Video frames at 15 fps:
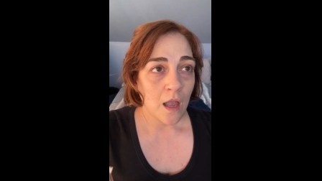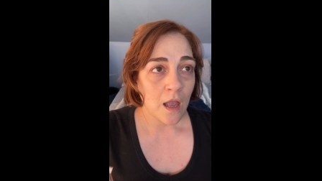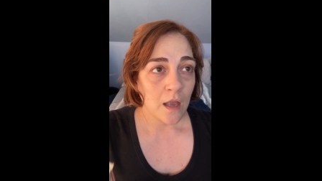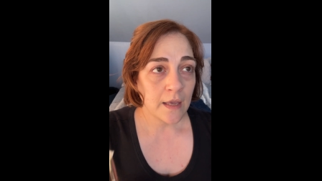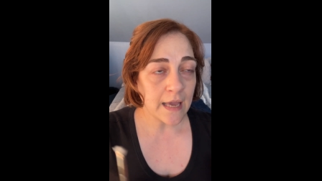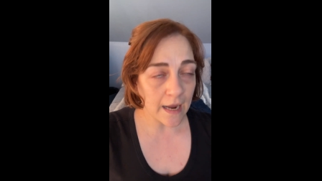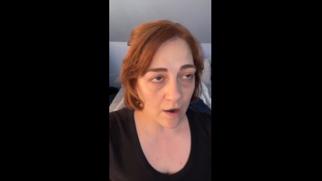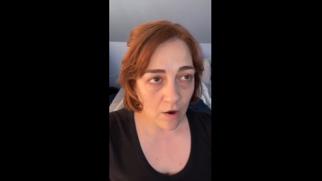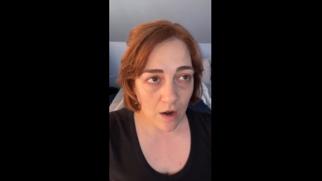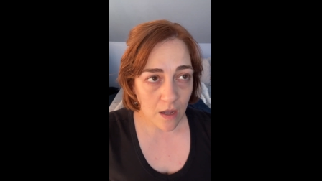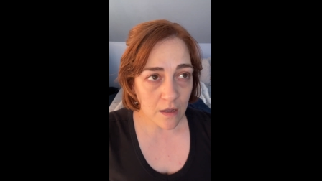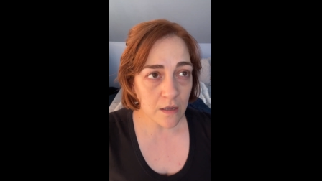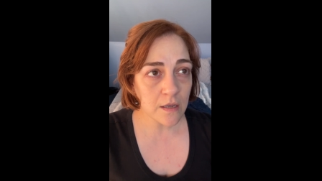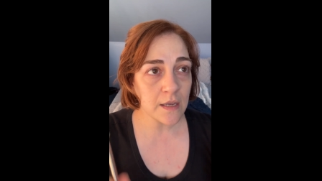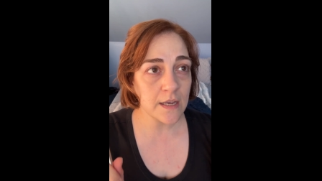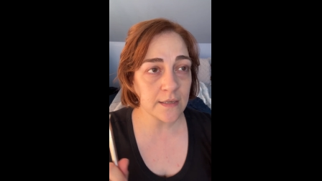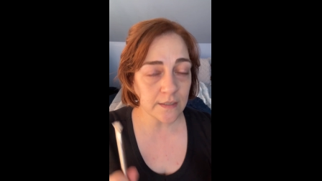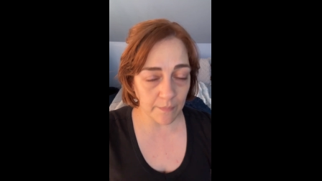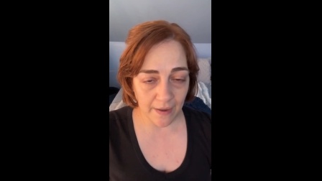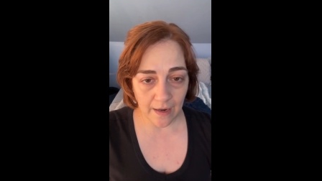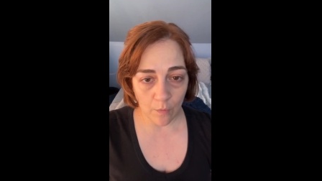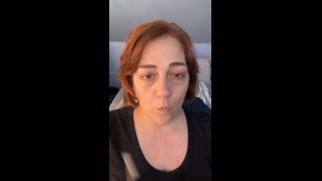Kara
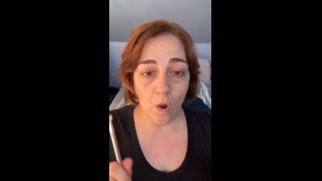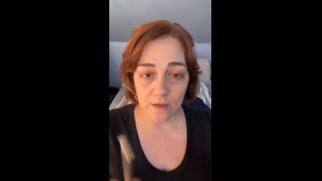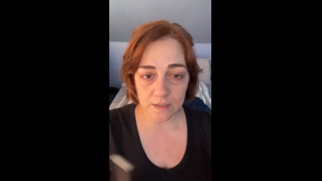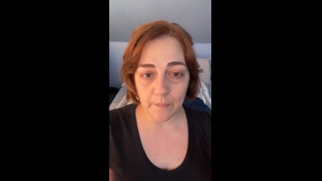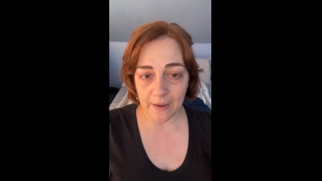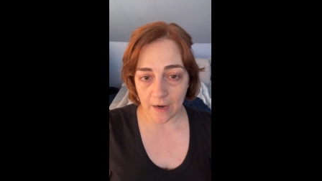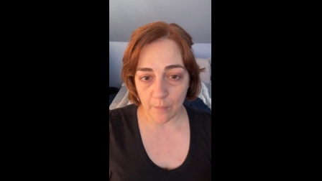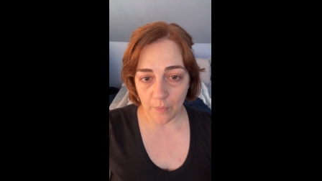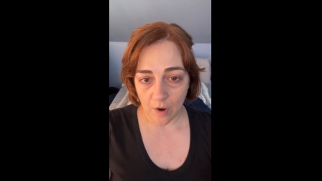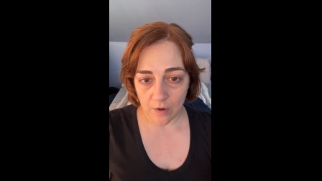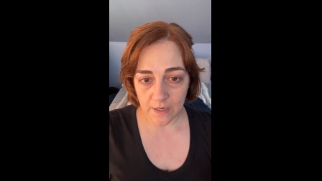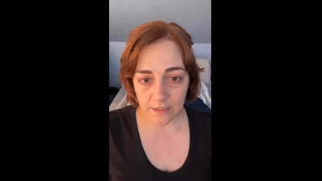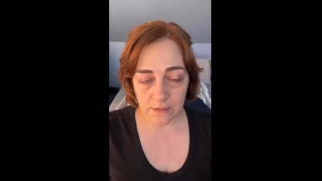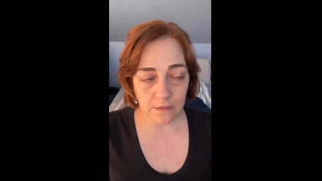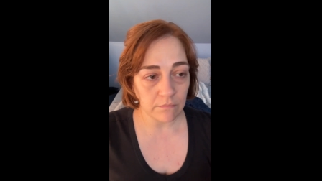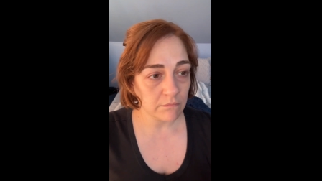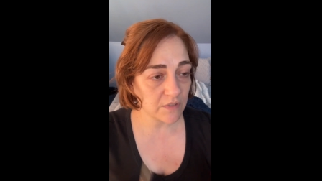was a makeup artist,